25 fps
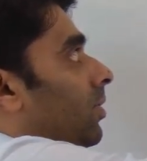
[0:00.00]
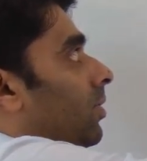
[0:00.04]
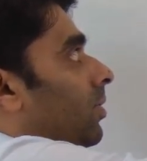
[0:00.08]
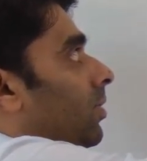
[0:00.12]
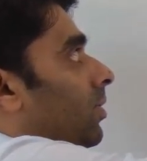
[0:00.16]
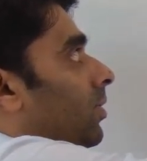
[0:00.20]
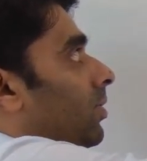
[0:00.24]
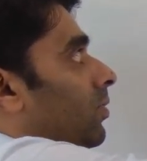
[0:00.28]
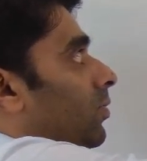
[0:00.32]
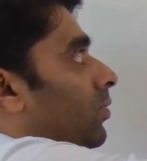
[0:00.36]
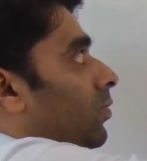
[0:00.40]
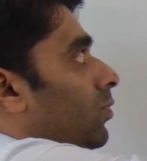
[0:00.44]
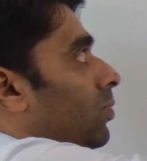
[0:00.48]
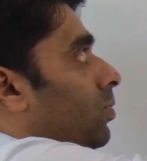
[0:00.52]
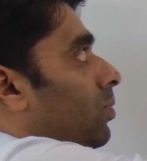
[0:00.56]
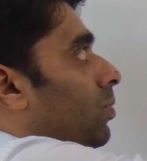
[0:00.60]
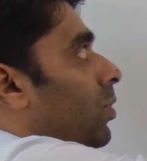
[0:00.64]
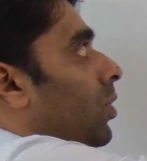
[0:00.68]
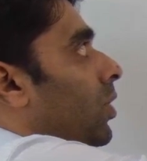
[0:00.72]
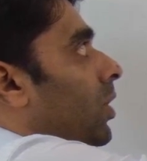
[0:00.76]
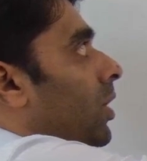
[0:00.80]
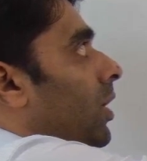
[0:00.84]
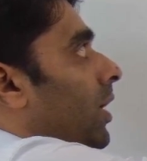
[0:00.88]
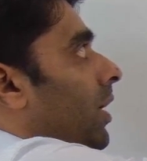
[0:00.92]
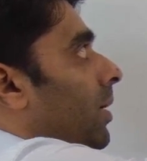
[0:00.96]

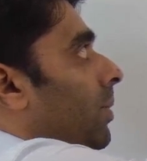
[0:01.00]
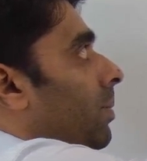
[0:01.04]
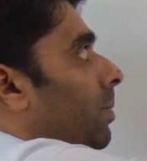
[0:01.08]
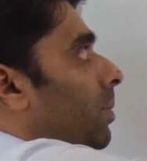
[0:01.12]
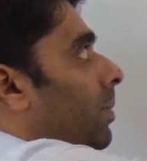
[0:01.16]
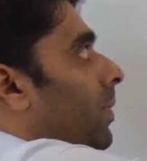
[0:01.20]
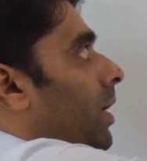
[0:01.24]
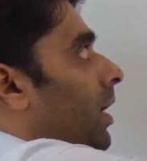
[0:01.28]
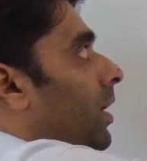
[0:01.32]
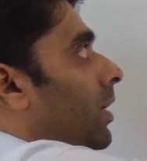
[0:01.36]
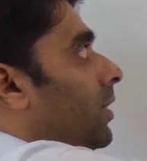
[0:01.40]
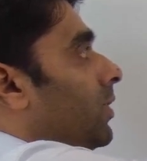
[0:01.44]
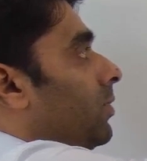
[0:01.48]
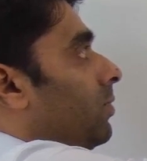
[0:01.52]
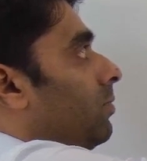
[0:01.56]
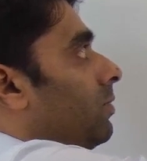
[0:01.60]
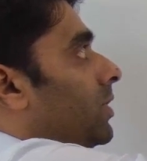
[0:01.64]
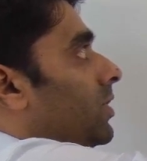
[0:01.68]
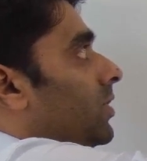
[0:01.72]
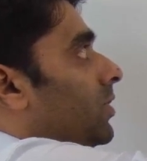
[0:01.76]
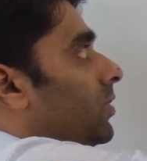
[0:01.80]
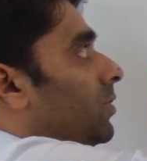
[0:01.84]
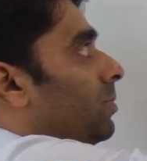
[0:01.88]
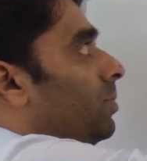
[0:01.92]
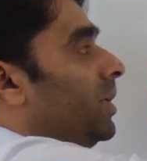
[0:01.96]
small m mass, which
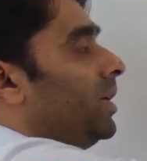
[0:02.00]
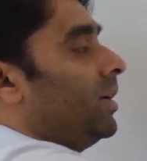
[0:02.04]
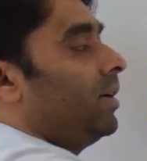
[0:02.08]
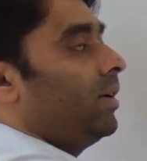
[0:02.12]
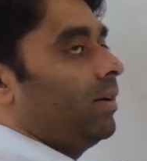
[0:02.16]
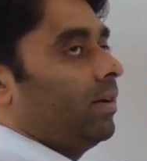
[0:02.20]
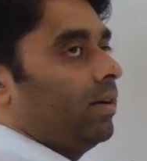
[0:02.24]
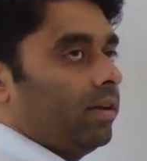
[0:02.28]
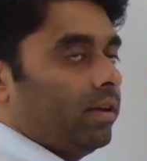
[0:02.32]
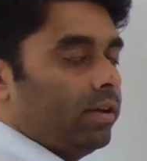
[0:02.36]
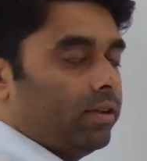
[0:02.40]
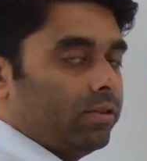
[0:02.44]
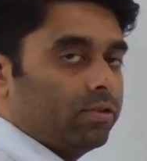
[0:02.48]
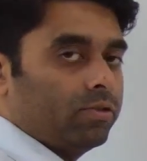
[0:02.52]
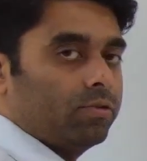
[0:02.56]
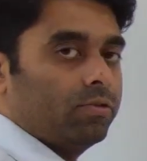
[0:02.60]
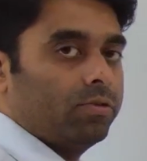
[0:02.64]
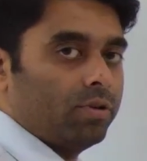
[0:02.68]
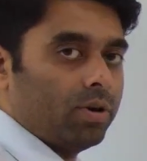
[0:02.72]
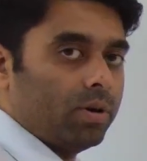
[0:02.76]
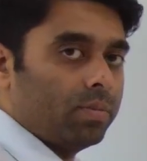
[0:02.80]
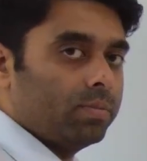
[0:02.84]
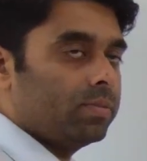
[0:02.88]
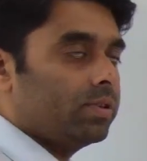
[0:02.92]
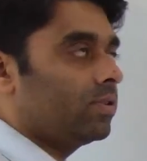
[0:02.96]
is being raised
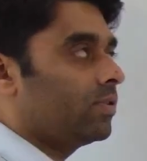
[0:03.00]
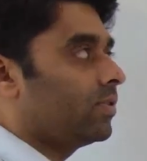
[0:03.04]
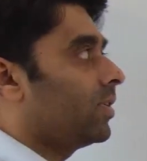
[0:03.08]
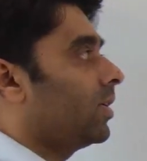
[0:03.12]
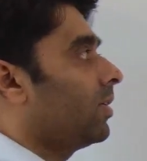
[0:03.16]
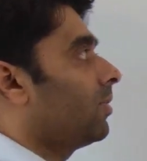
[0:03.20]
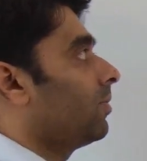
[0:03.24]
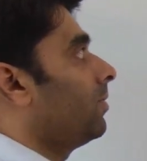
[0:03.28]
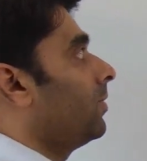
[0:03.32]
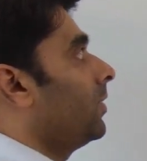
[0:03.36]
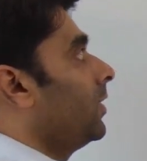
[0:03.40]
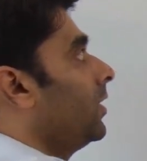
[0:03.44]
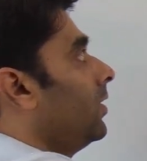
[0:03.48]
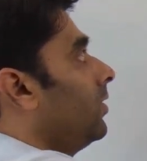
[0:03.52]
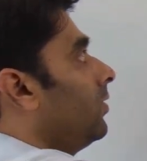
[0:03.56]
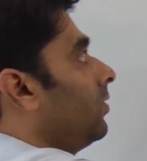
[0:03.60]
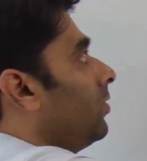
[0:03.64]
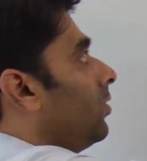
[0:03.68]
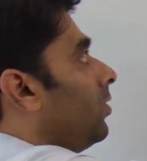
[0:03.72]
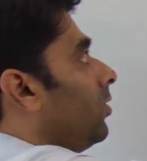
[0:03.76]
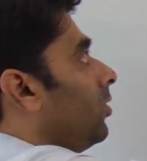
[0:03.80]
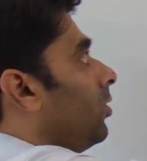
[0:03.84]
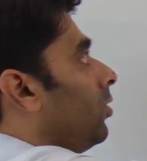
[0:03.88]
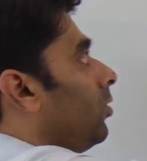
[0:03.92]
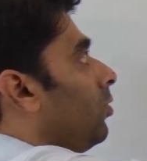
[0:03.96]
from the surface
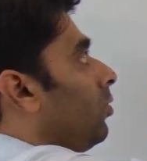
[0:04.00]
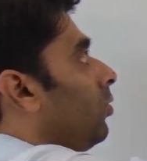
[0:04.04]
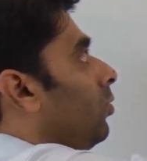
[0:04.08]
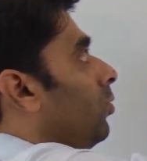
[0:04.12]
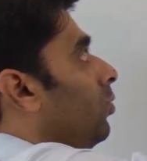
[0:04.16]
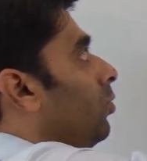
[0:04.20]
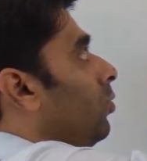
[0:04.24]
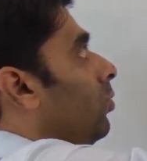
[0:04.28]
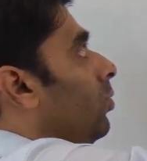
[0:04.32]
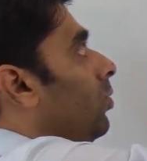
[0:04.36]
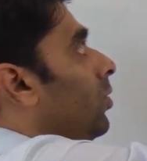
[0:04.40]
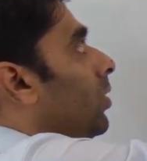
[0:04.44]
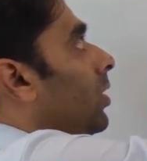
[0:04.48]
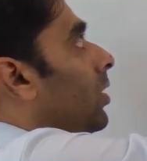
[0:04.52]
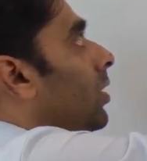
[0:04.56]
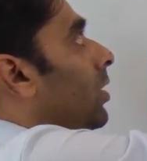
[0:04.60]
to a